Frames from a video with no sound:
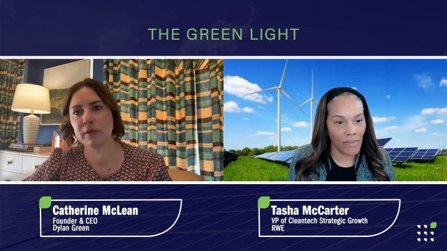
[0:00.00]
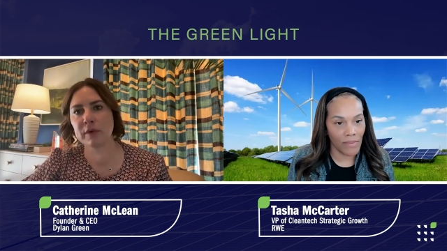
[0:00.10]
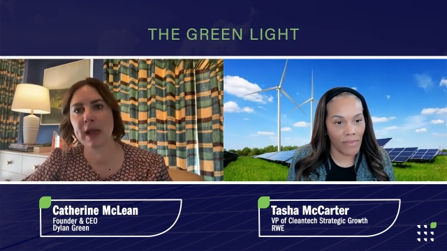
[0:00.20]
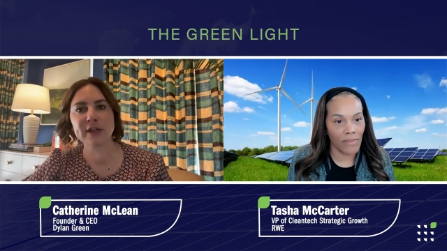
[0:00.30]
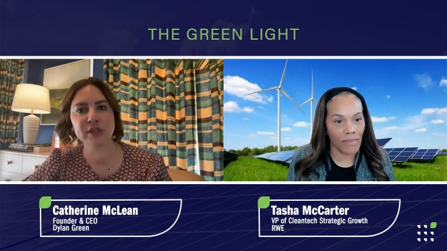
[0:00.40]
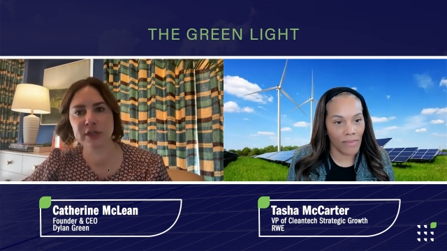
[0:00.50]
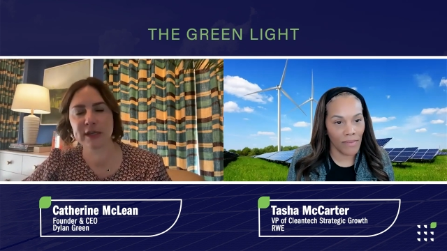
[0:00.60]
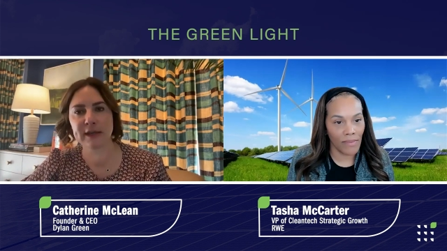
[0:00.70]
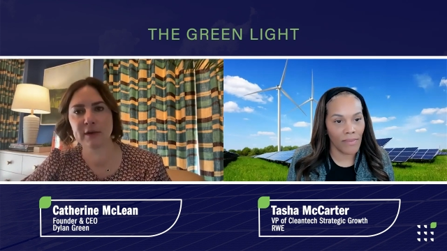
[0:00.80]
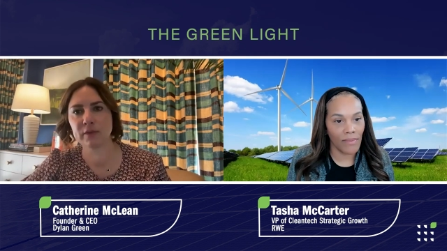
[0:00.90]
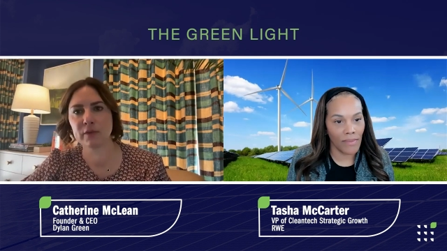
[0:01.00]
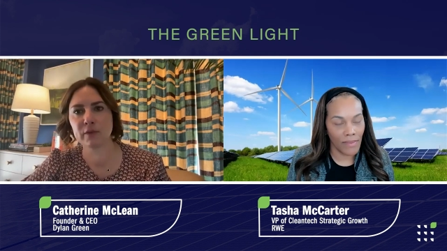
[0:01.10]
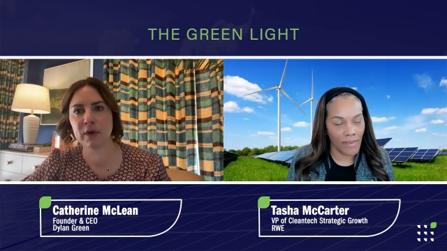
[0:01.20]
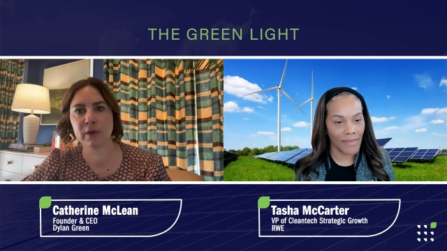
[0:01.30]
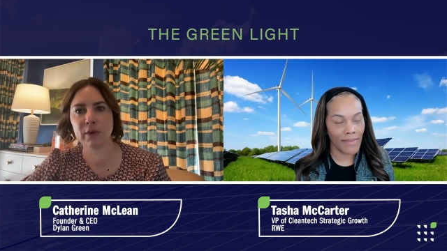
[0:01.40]
Speaker 1: nationally
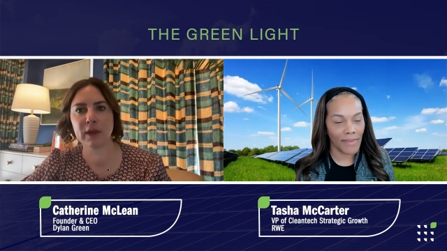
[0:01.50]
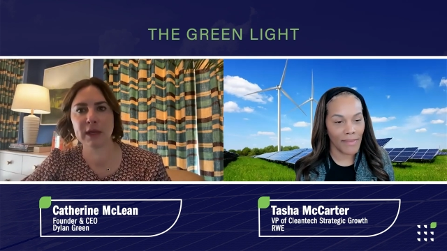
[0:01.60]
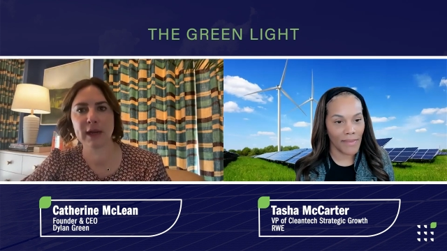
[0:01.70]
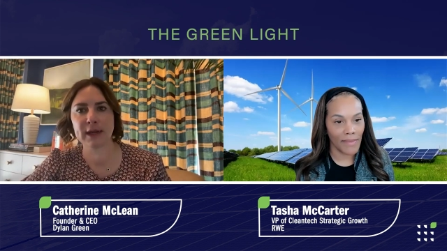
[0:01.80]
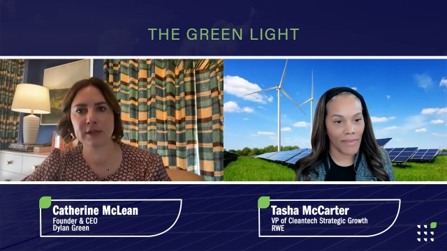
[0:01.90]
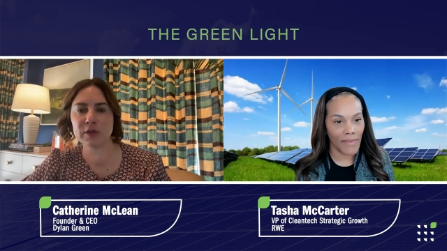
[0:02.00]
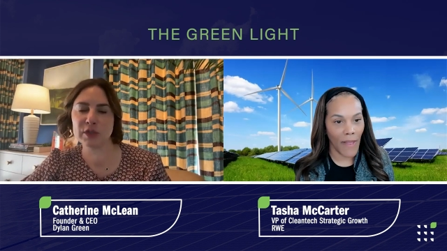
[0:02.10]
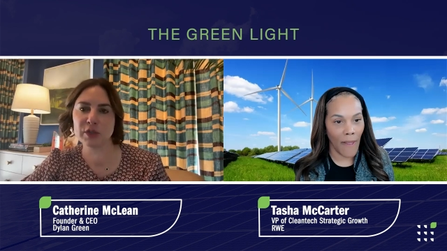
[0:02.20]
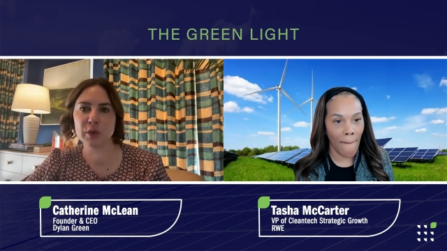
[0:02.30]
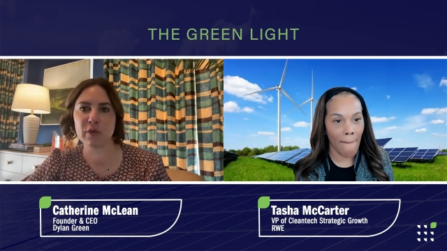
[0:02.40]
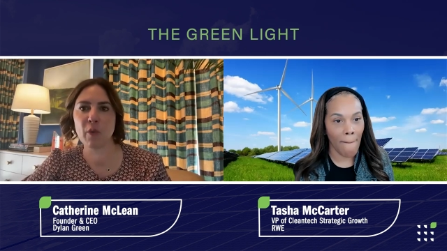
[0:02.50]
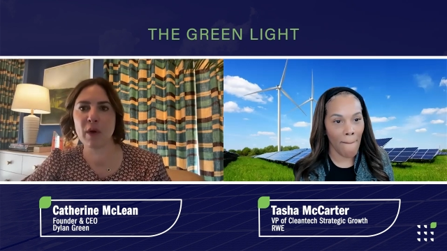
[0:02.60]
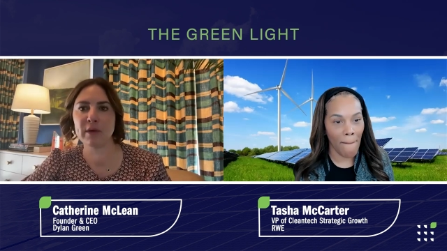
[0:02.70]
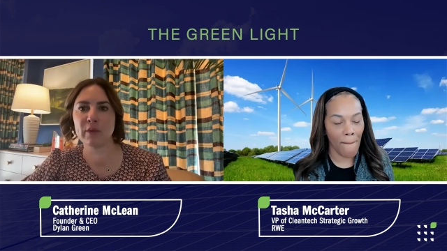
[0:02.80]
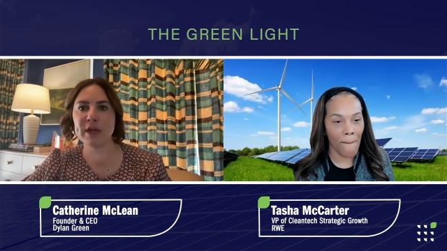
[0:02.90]
re- really not sort of
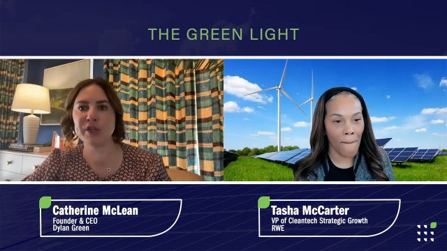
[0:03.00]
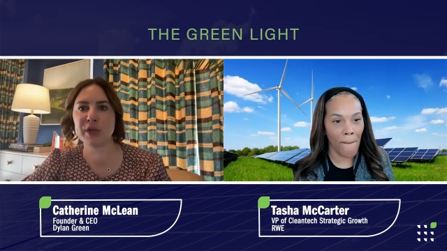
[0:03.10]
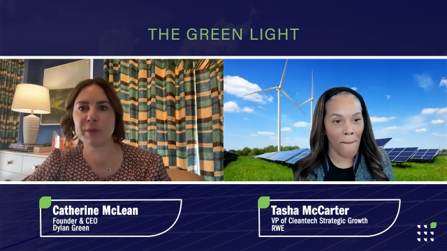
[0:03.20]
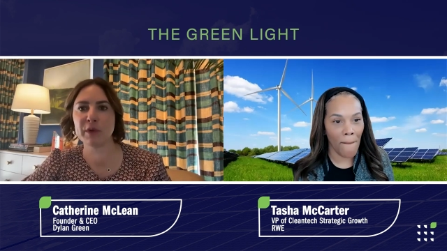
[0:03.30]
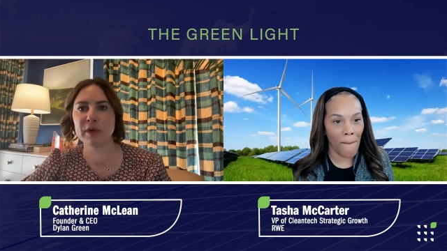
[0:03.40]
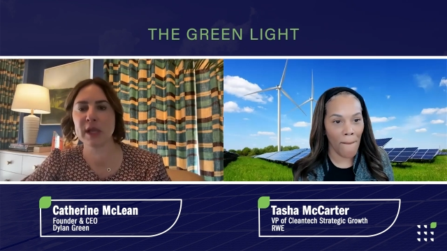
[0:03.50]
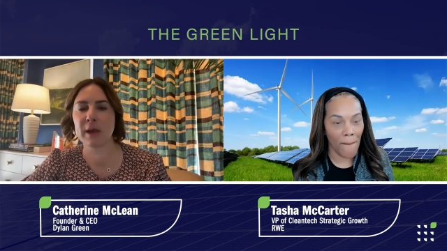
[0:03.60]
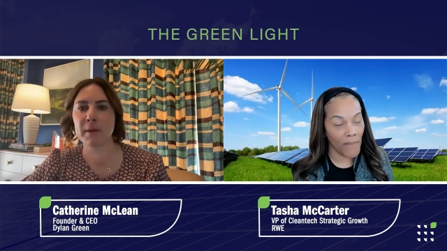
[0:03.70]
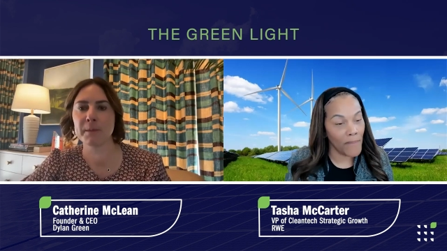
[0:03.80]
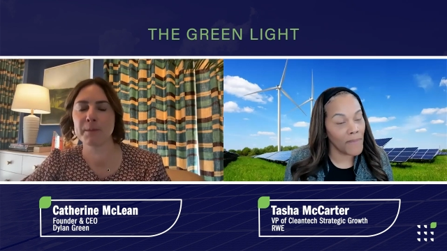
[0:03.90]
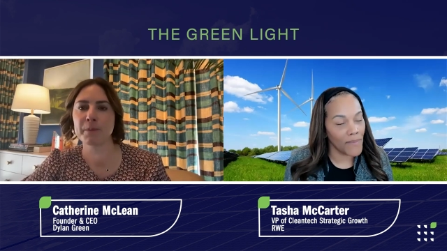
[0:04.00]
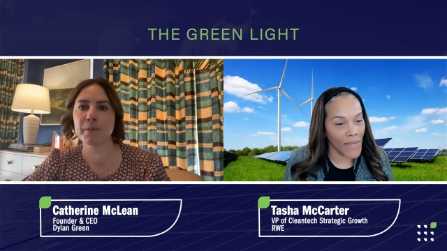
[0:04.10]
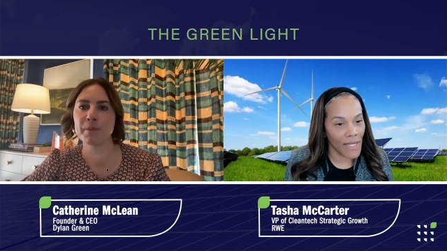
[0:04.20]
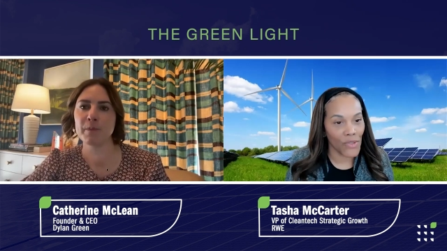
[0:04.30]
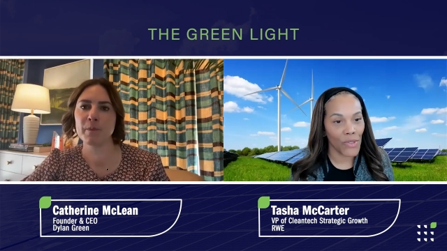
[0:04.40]
one region looks like
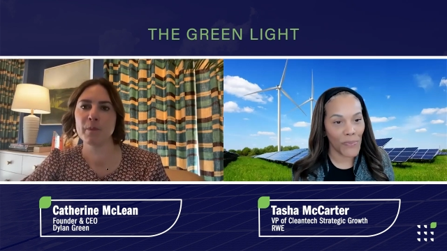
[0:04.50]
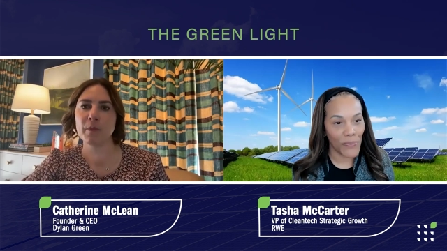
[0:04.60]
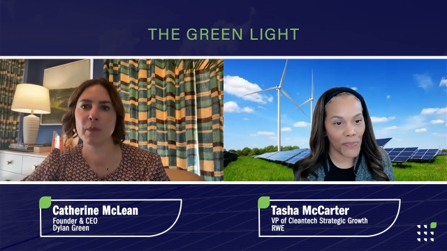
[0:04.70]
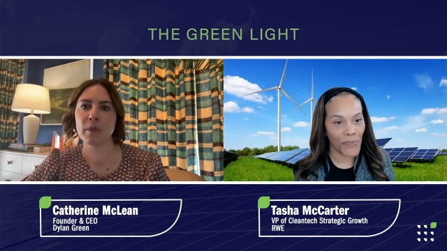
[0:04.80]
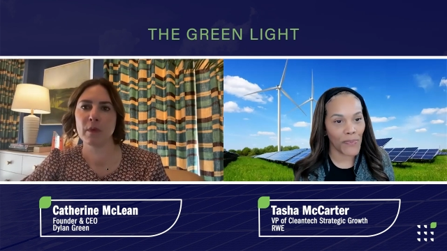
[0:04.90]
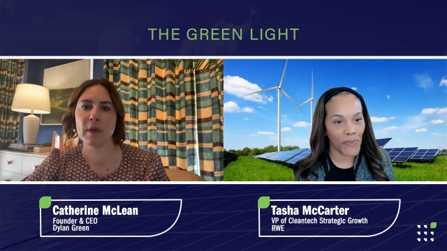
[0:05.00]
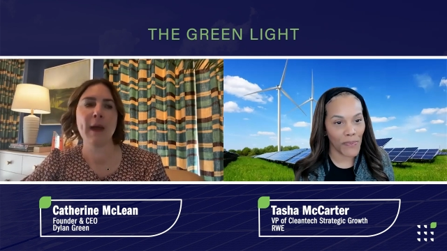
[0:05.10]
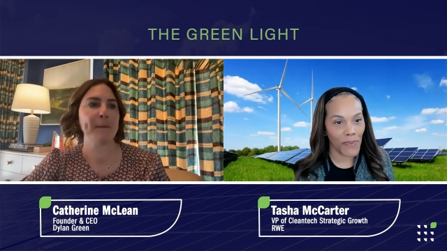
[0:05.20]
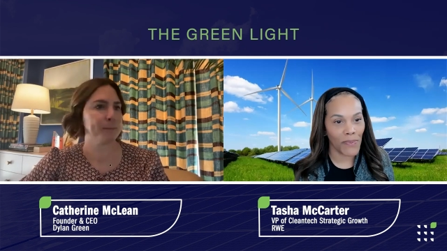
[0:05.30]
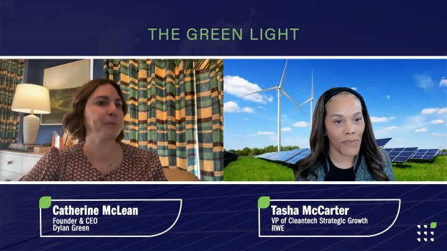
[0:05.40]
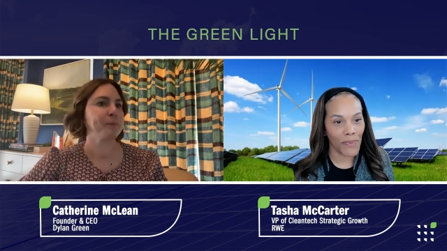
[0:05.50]
that's true yeah